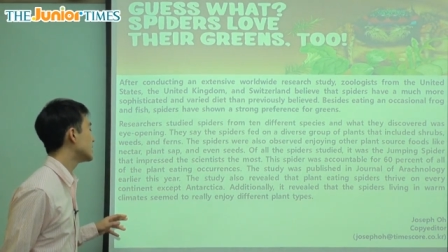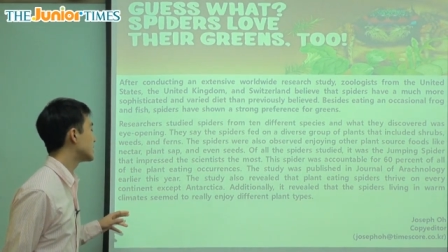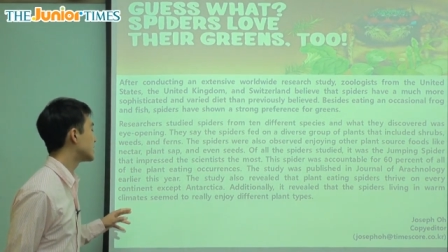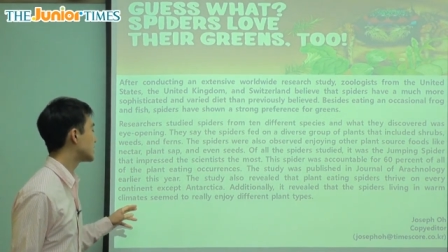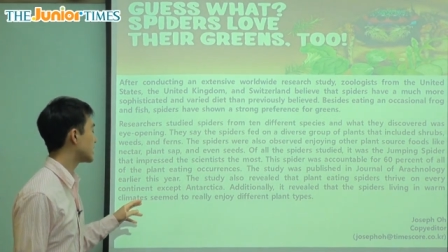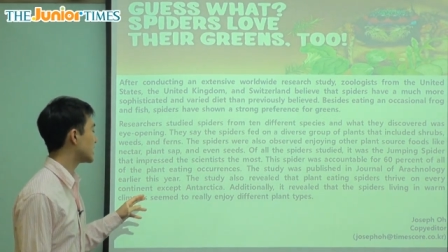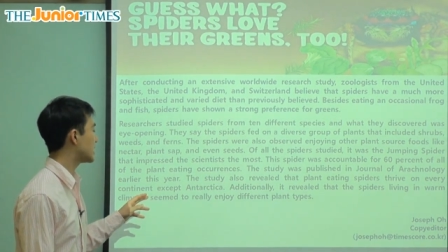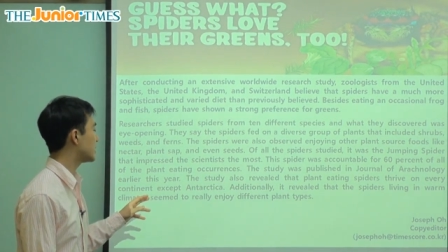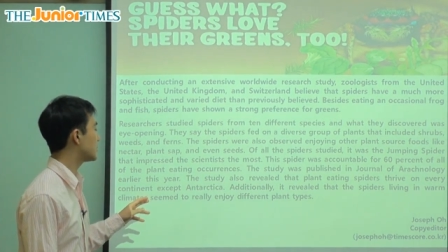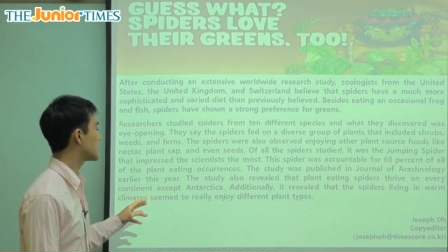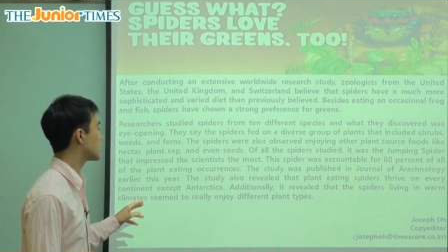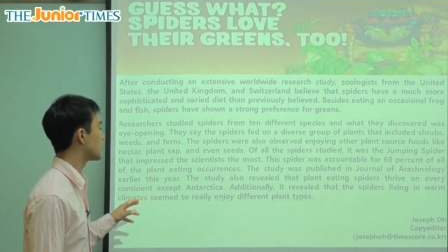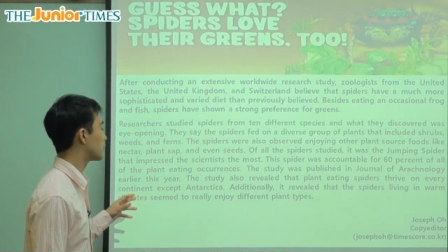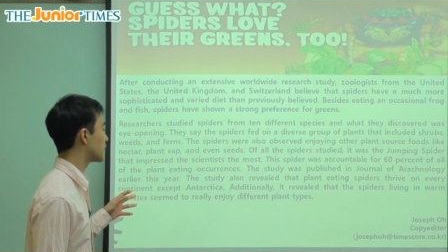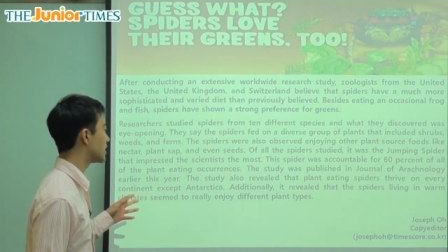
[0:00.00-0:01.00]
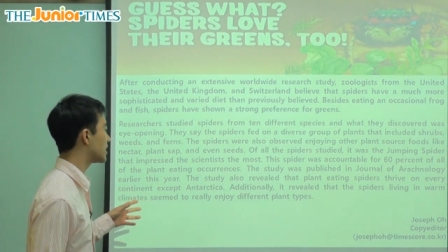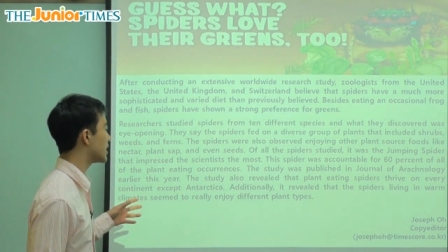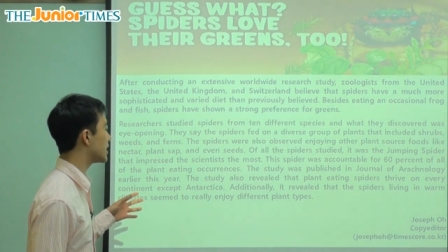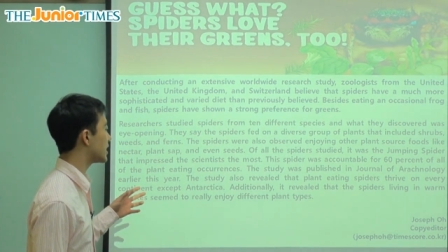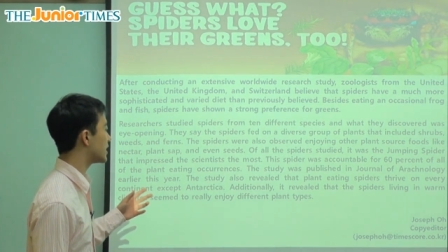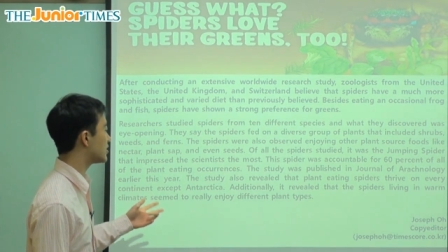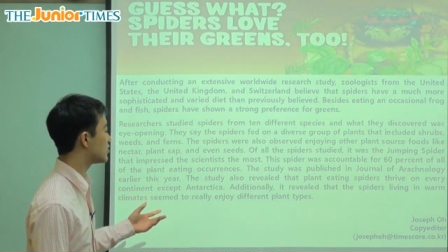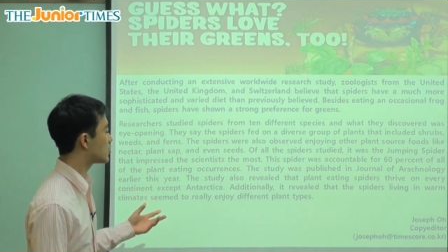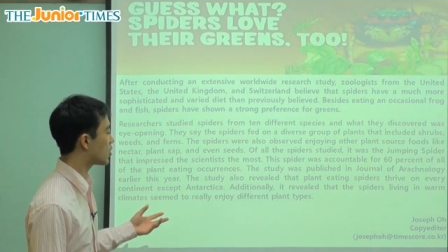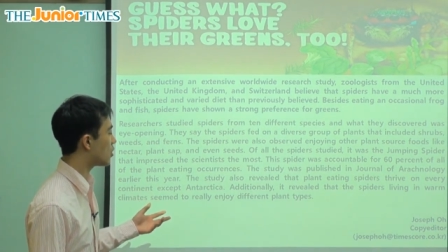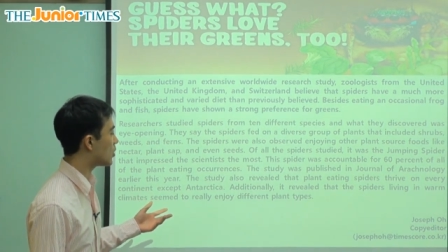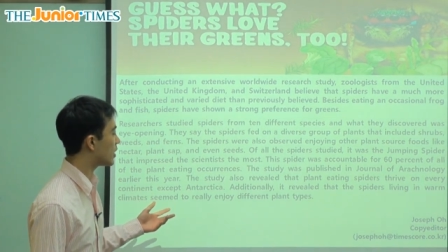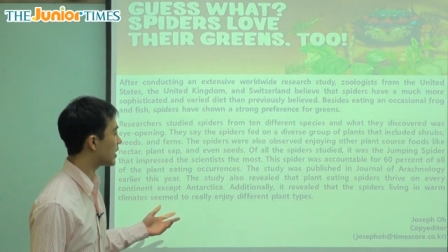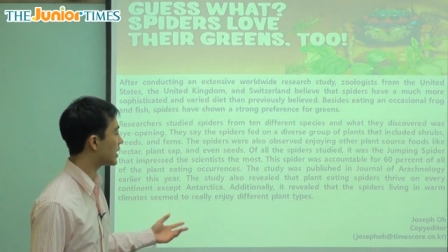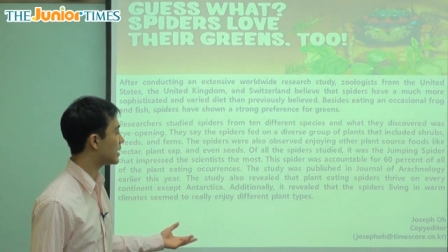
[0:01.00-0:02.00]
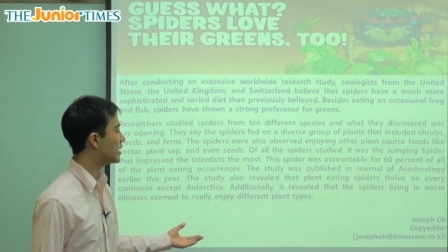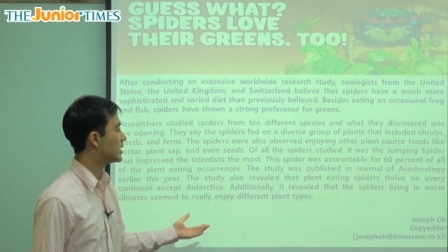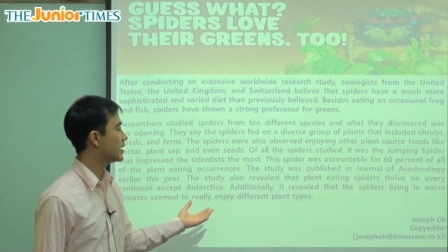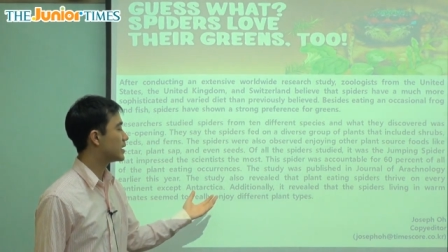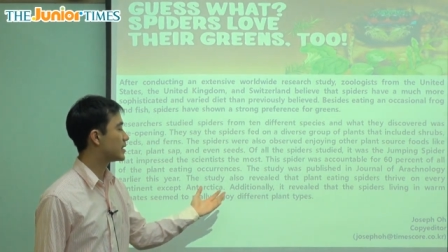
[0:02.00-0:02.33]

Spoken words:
seem to really enjoy